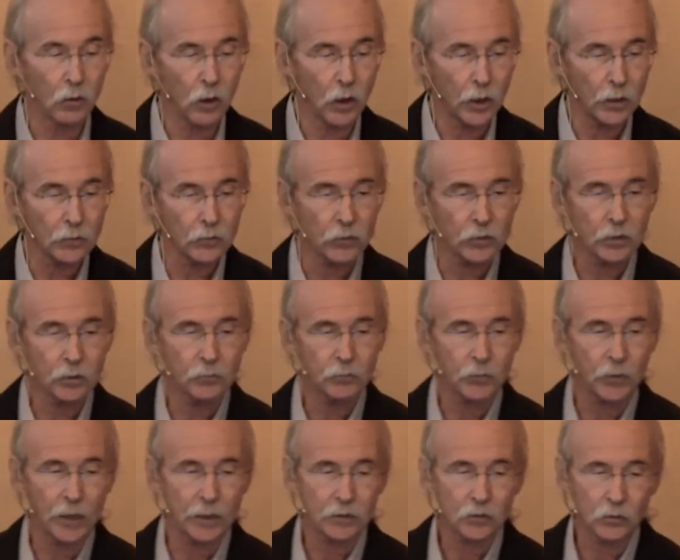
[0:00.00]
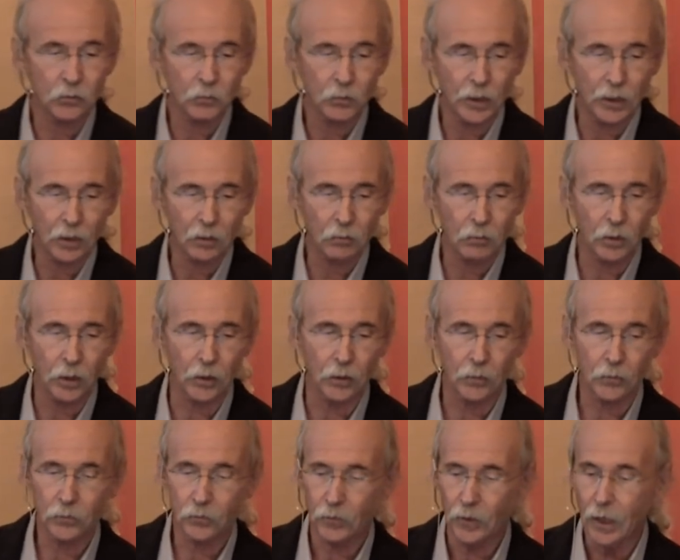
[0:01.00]
largely confined to
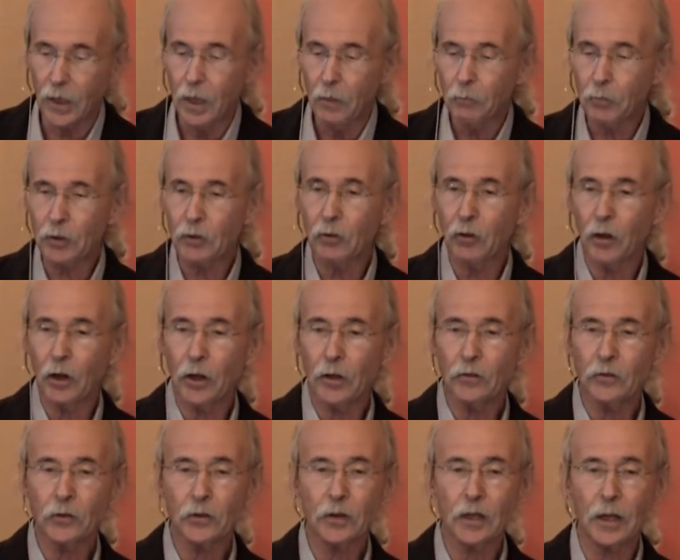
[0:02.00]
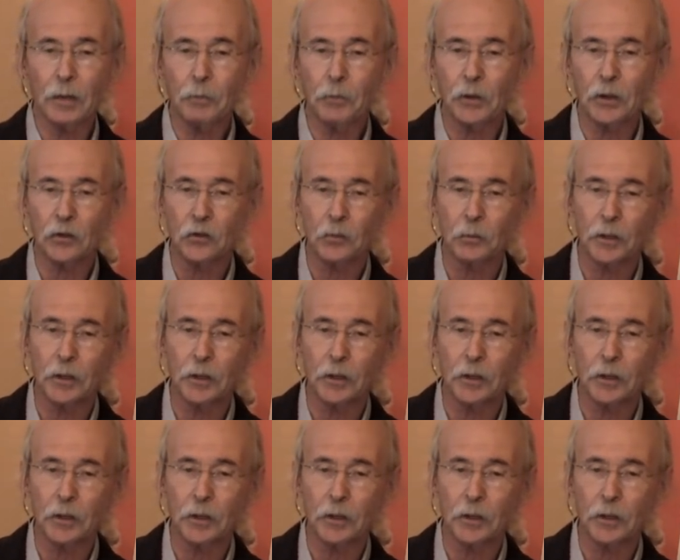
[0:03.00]
railroads, but larger companies are